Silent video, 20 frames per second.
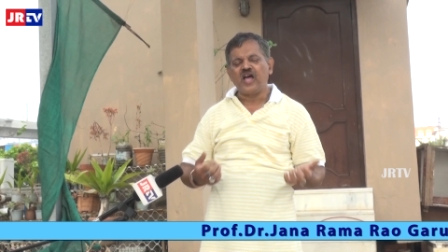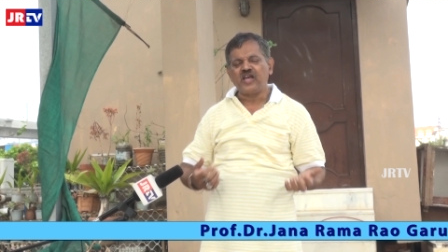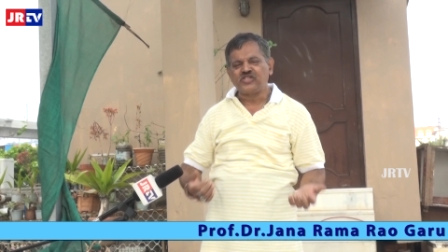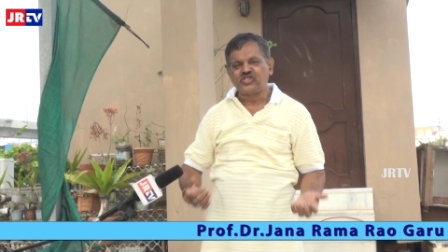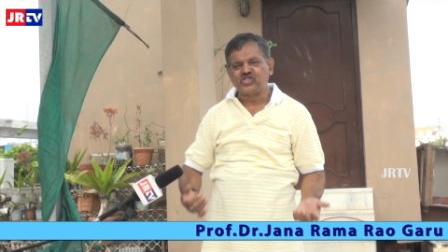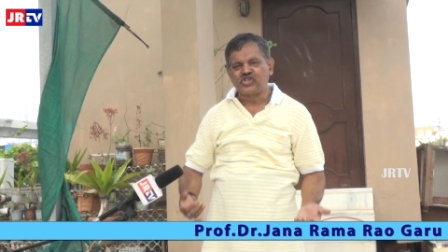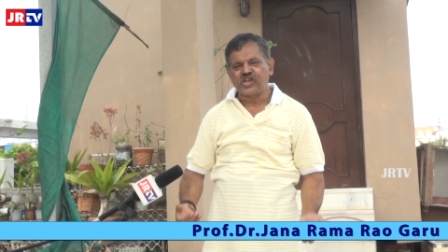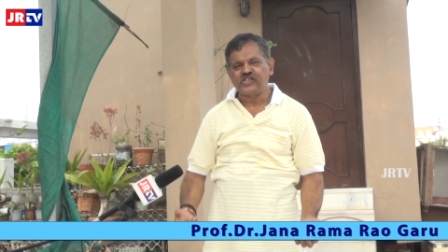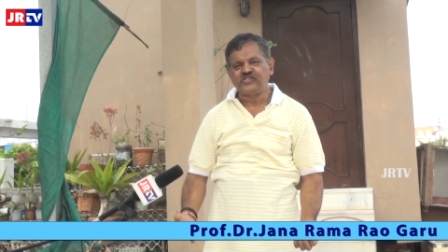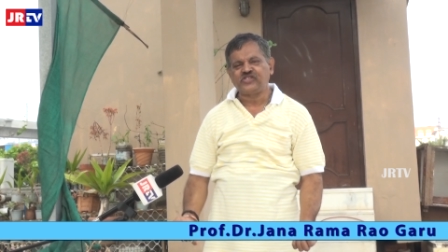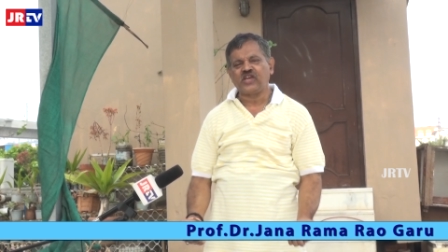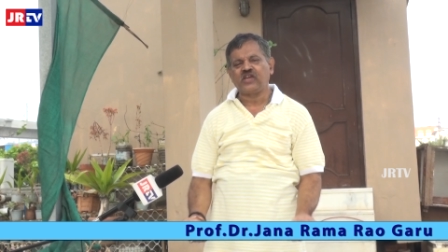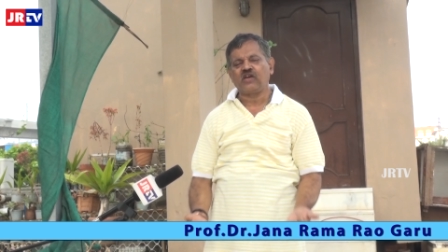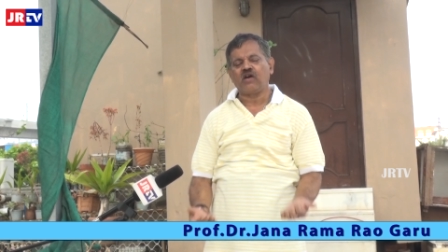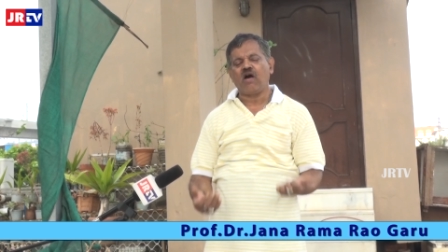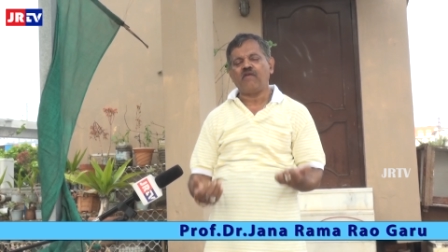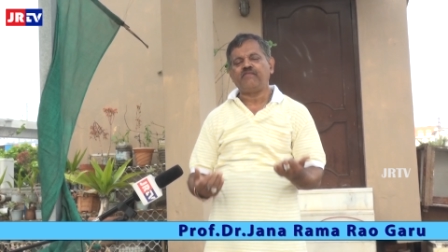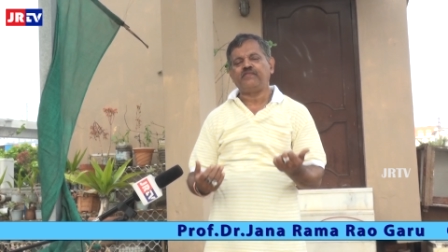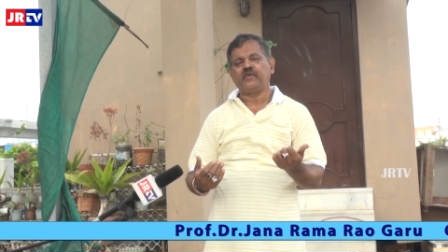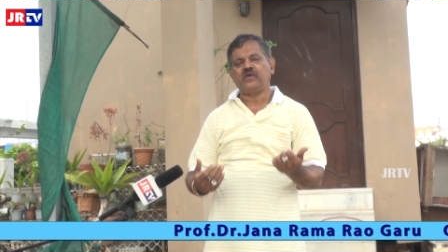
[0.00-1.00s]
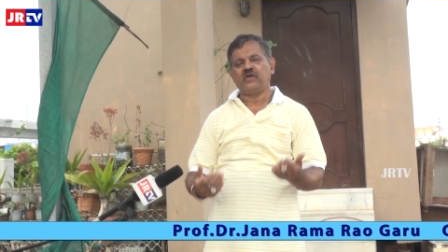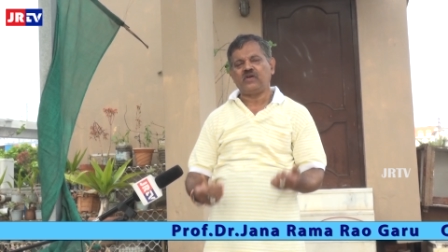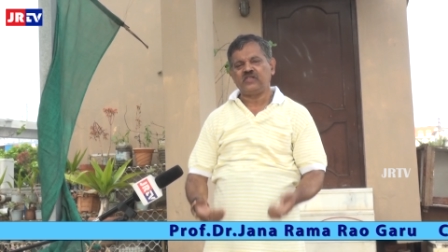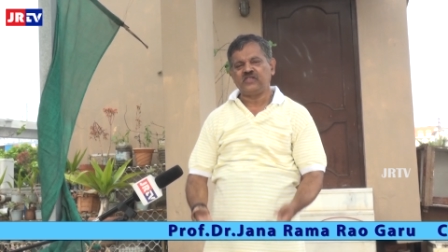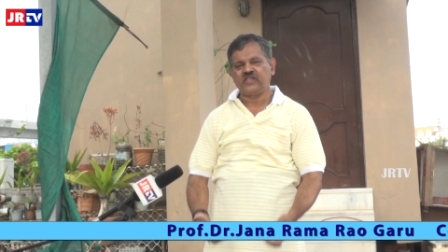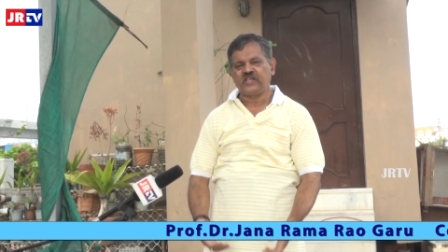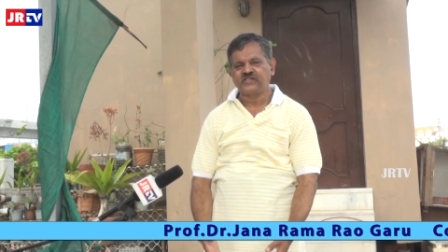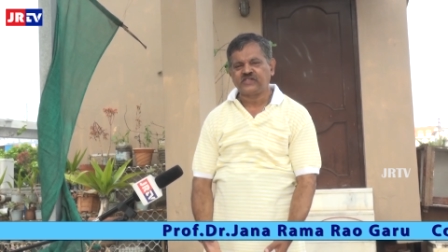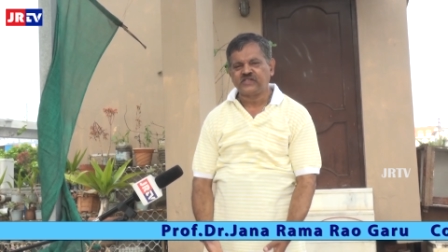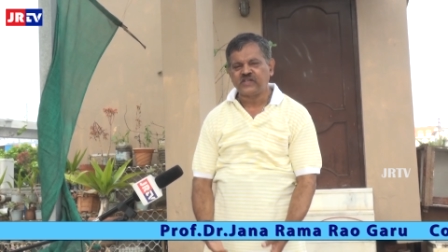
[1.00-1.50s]
stretching of
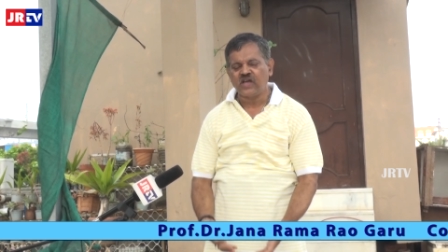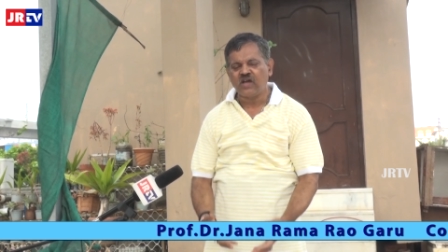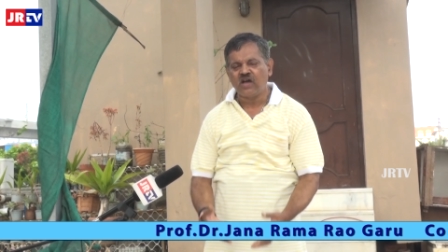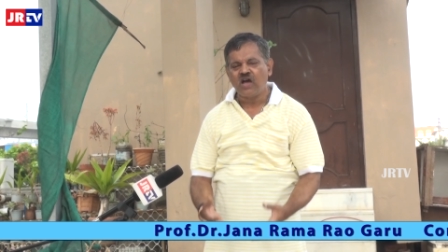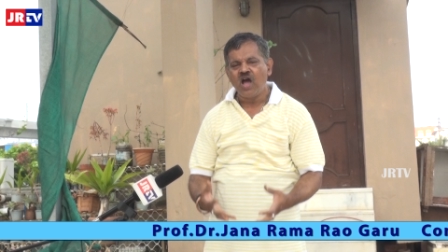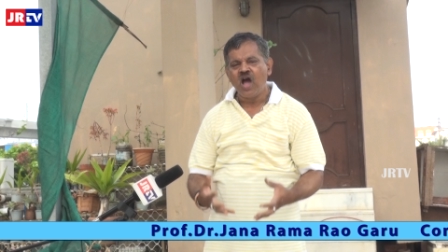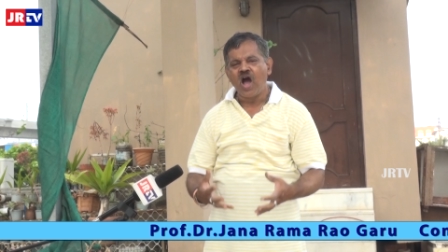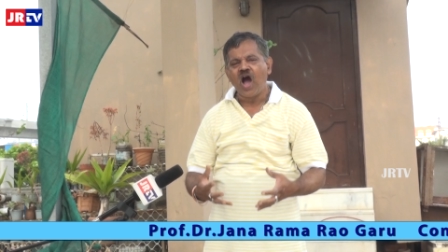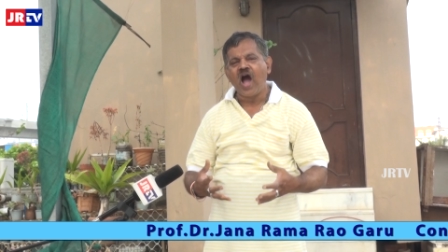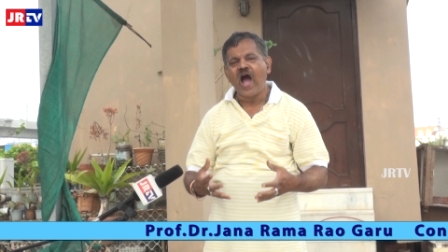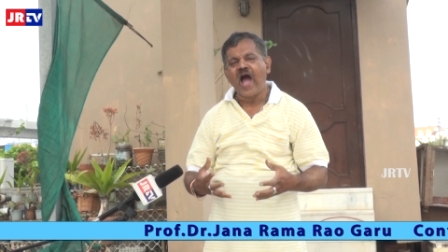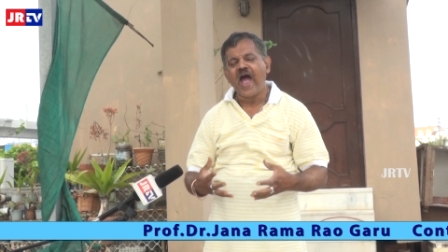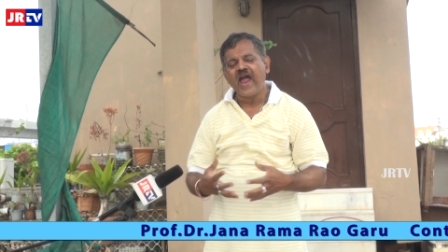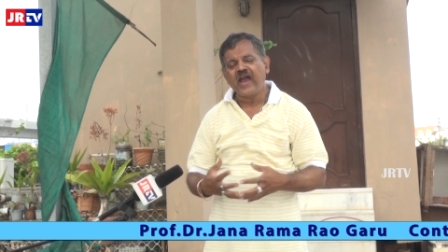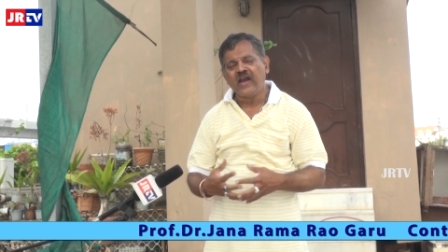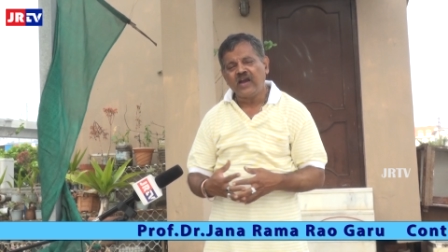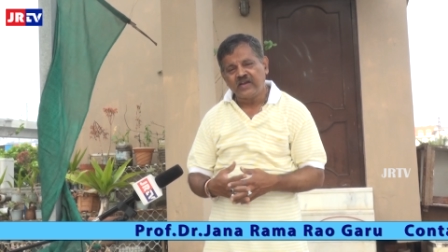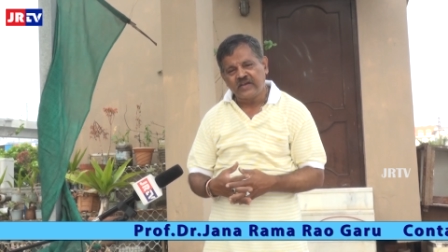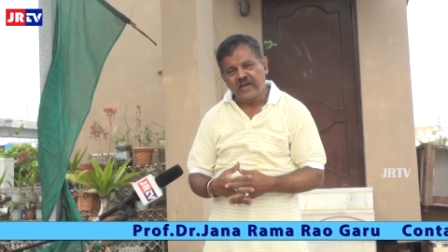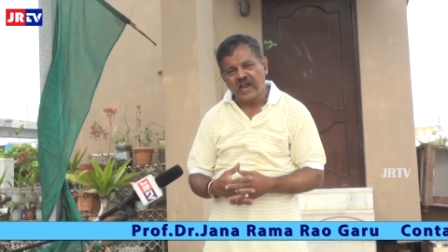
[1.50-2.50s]
this high